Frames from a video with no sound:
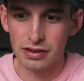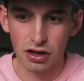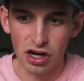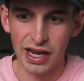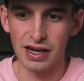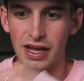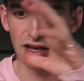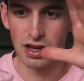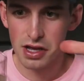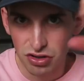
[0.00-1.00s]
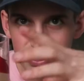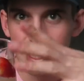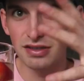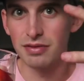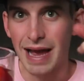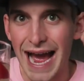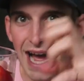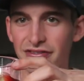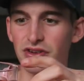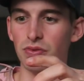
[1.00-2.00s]
They're gonna get like, you'll taste them
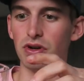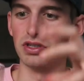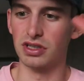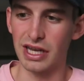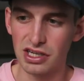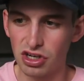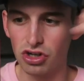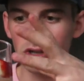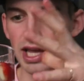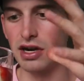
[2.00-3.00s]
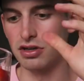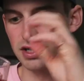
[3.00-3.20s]
afterwards and like your later